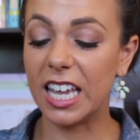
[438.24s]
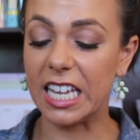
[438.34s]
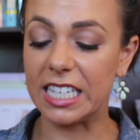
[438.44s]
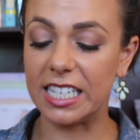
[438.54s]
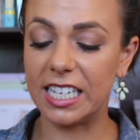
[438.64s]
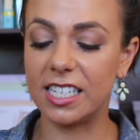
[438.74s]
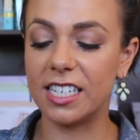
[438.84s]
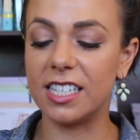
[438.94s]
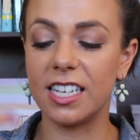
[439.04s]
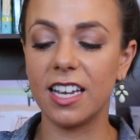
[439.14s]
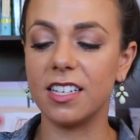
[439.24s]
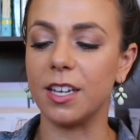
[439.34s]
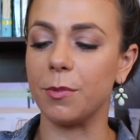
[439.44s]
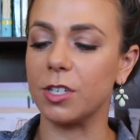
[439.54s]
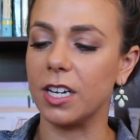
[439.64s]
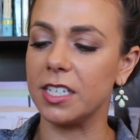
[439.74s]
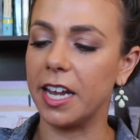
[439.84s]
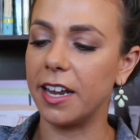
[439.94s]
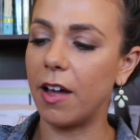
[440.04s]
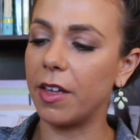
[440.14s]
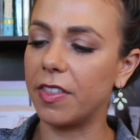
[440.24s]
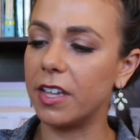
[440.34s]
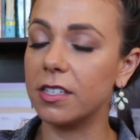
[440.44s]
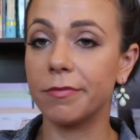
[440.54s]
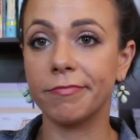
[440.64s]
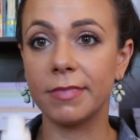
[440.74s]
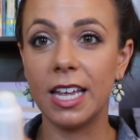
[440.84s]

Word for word: consistency, so I'm just going to take it out like this.